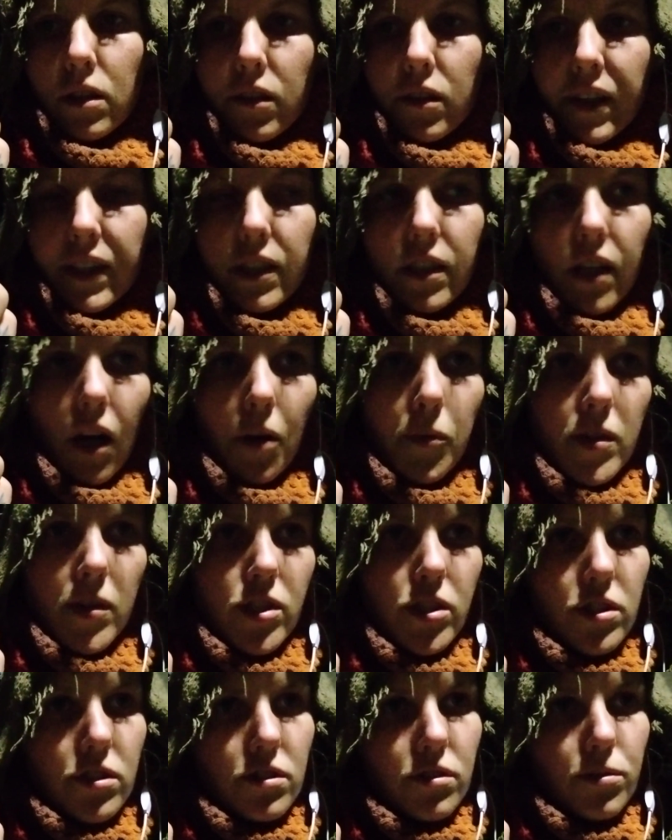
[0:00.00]
Right now I
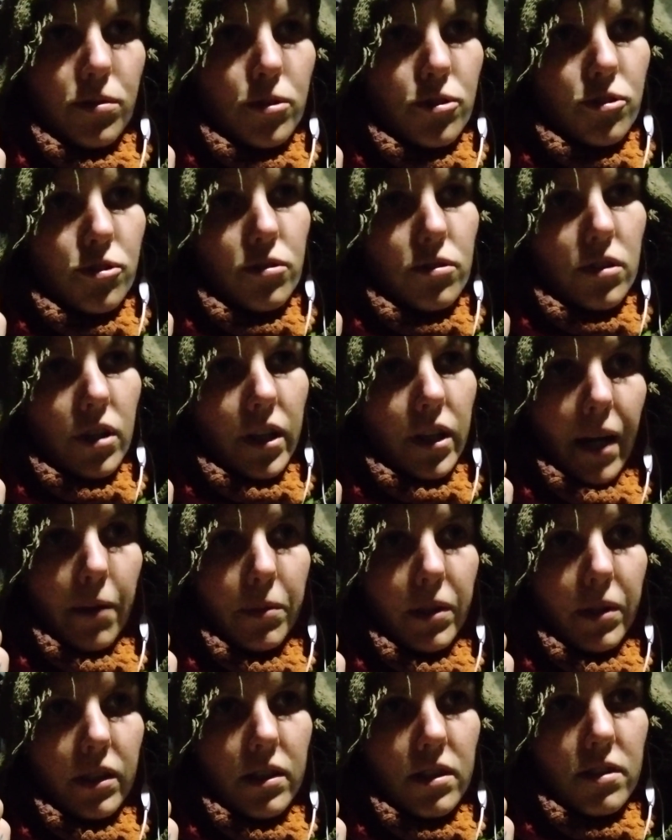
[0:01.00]
just was grabbing